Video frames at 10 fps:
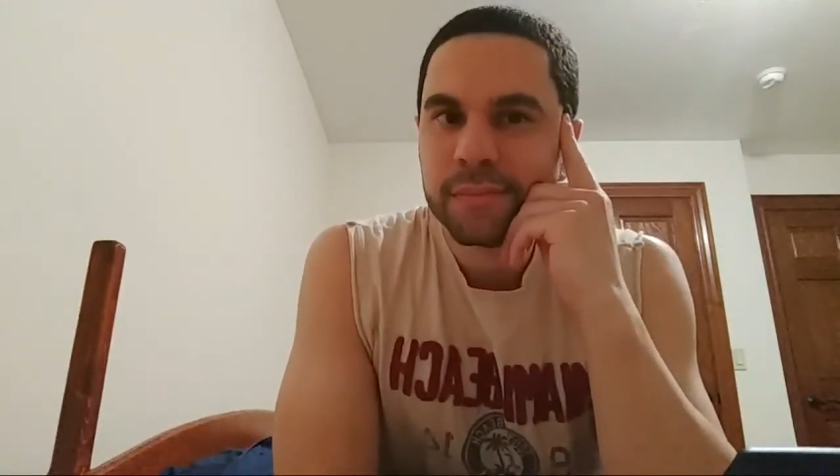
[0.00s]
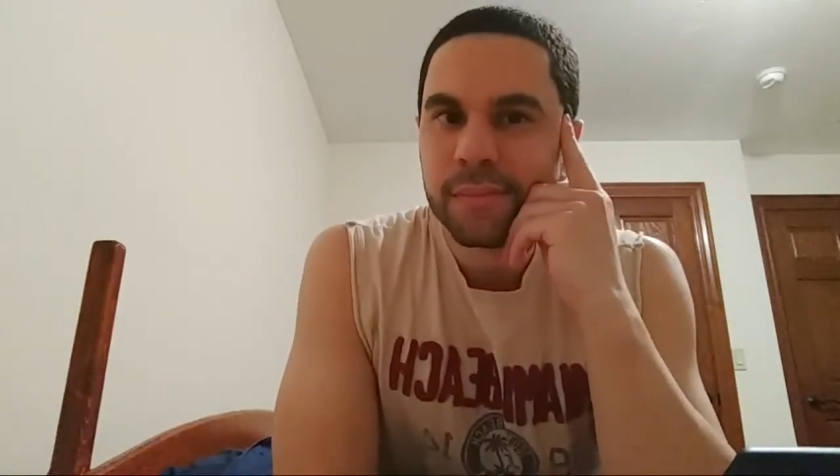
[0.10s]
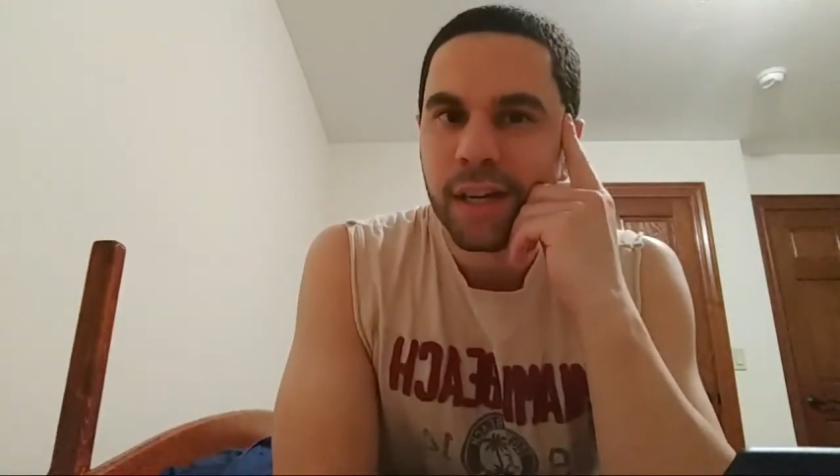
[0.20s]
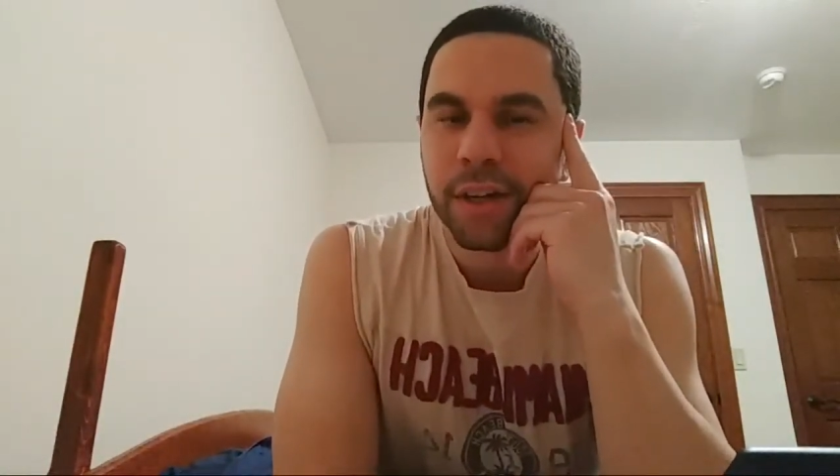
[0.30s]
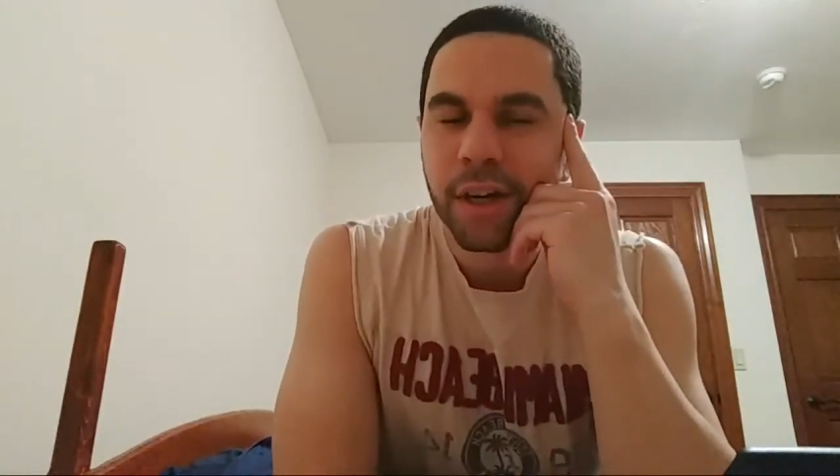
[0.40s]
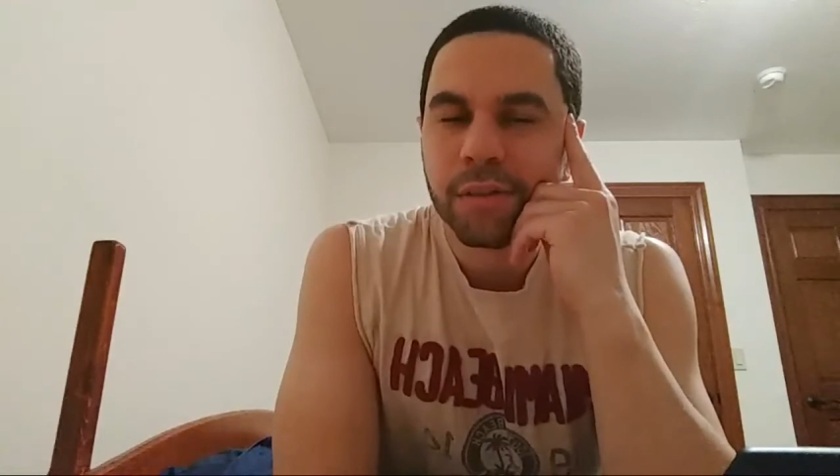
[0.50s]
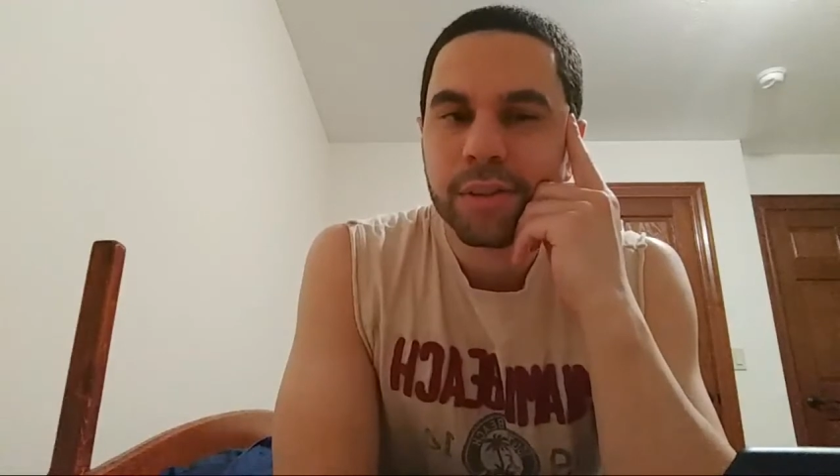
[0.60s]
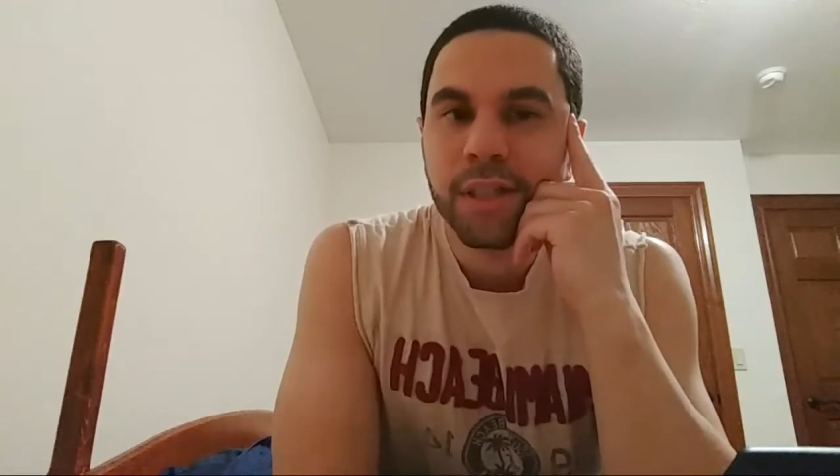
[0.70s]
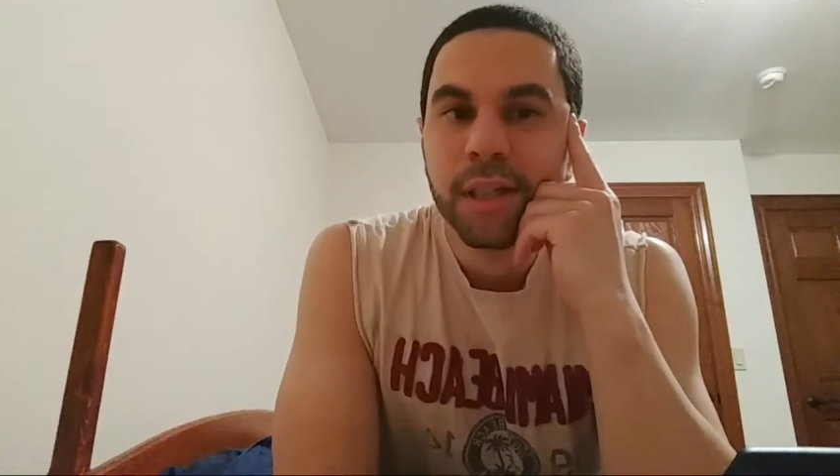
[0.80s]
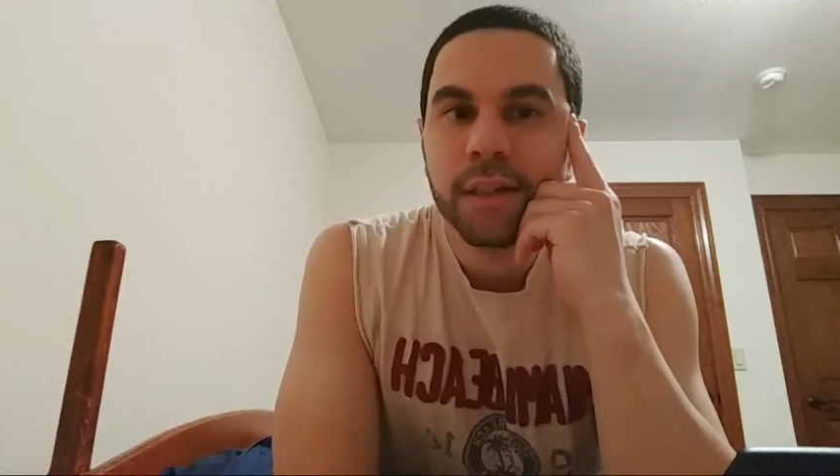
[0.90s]
I don't know.
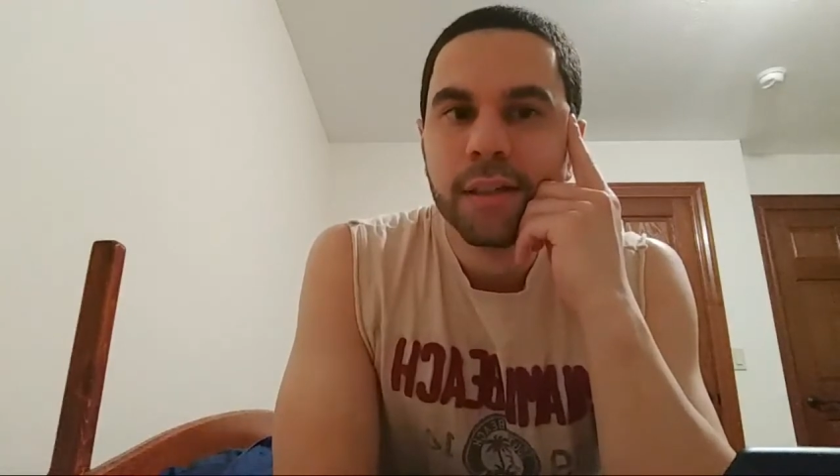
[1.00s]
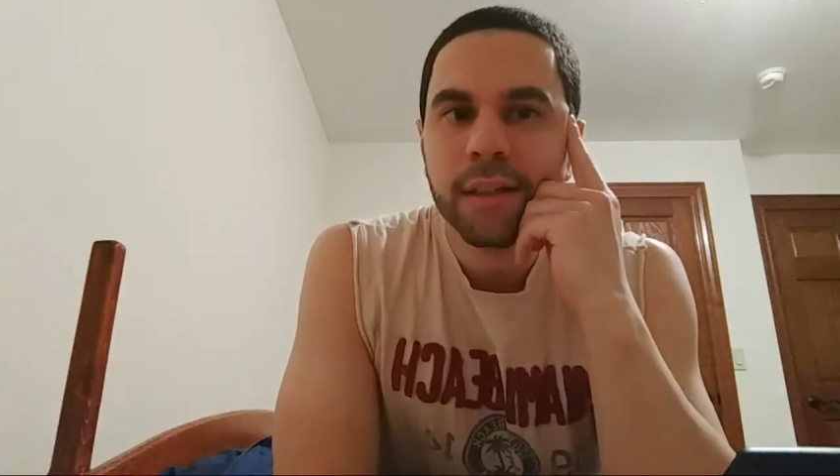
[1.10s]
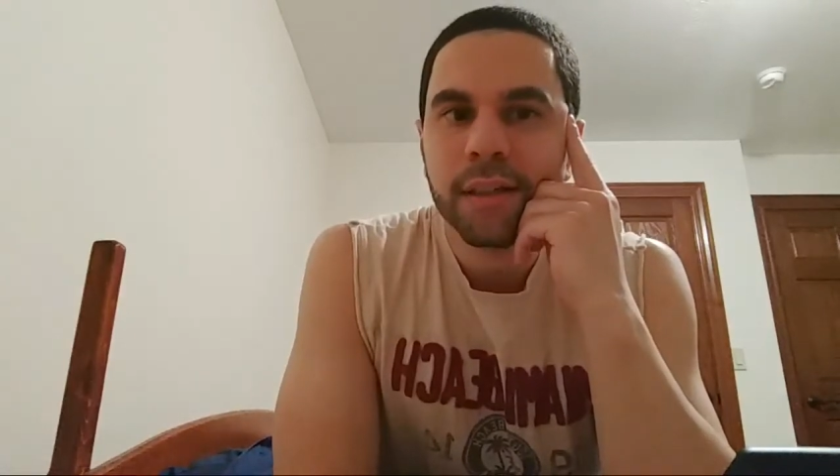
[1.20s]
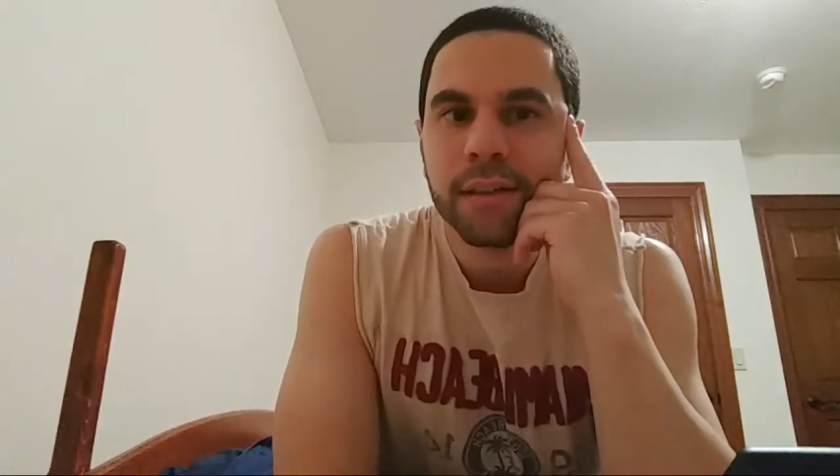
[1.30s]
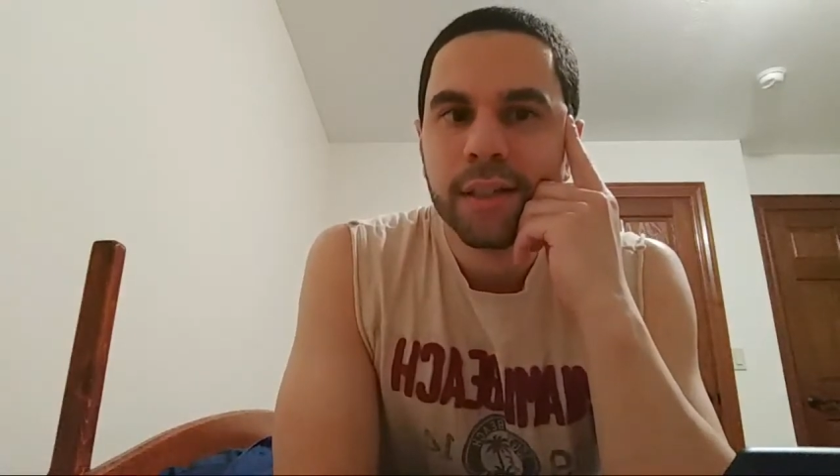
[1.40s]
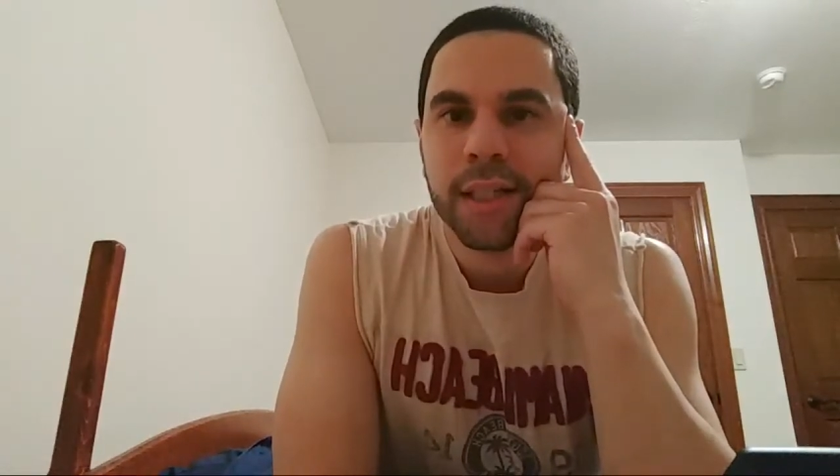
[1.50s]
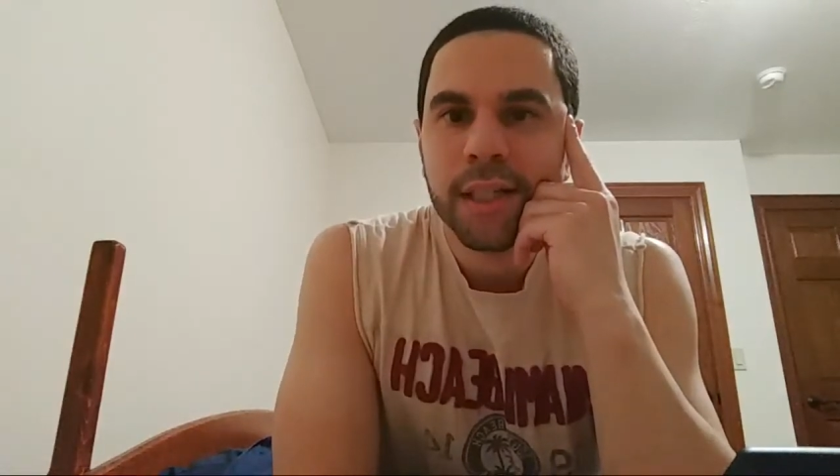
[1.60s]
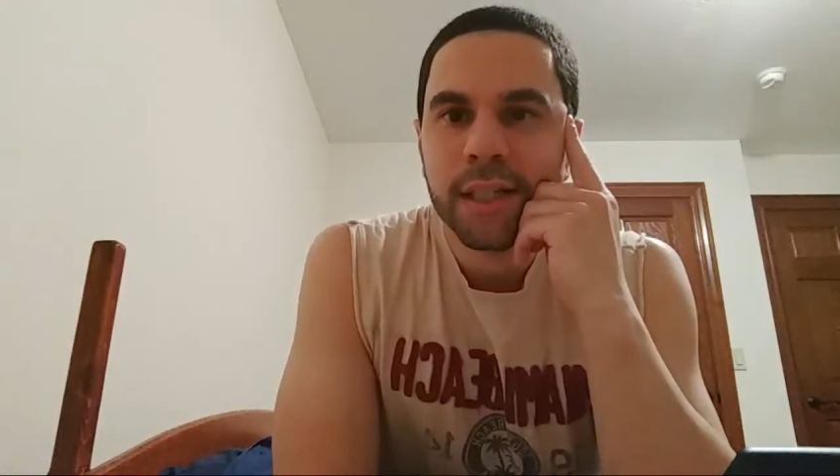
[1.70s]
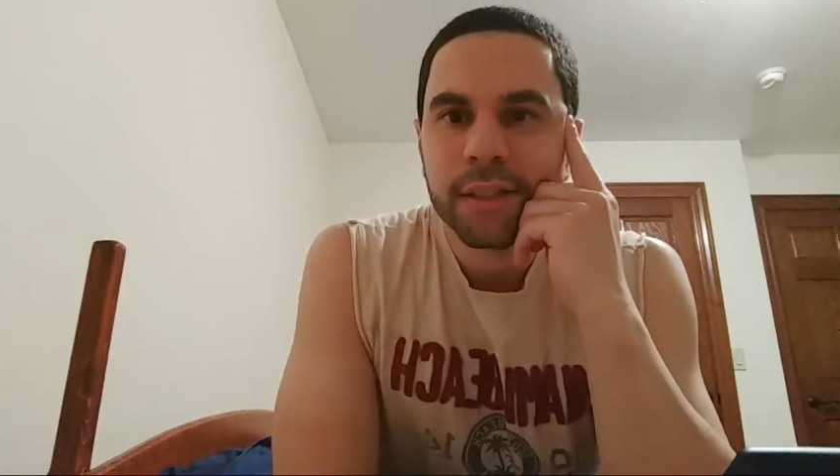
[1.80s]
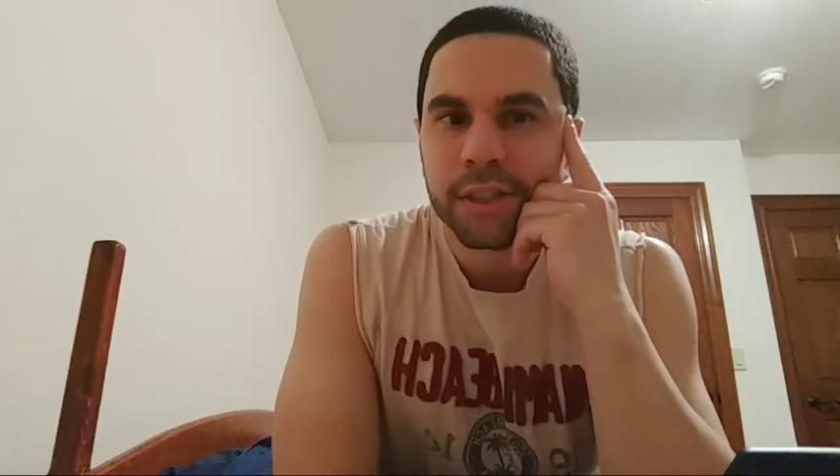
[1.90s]

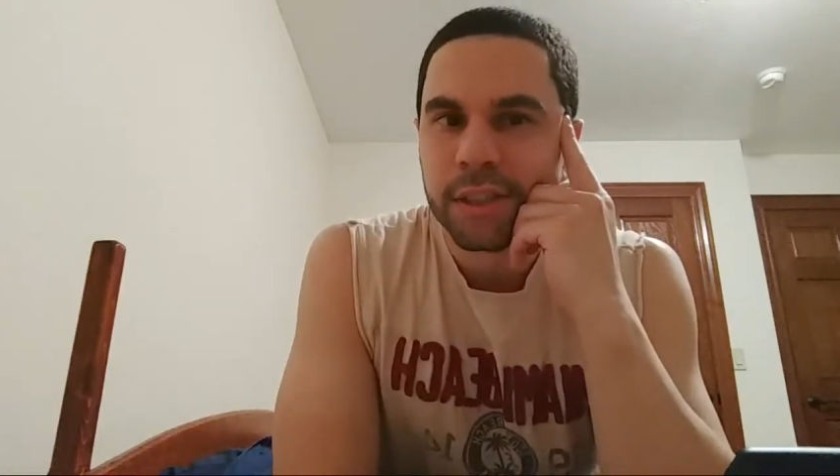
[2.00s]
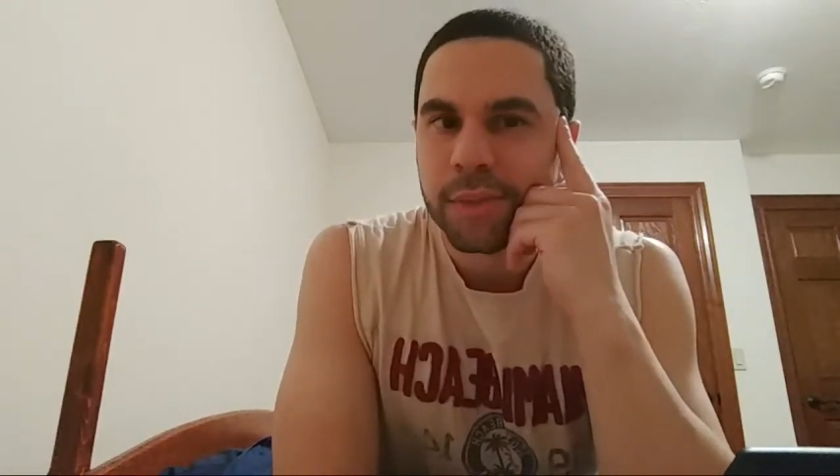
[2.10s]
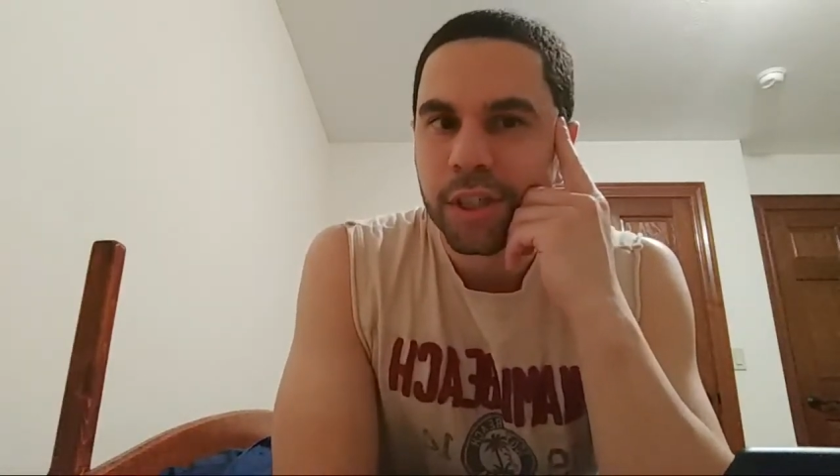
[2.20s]
It just seems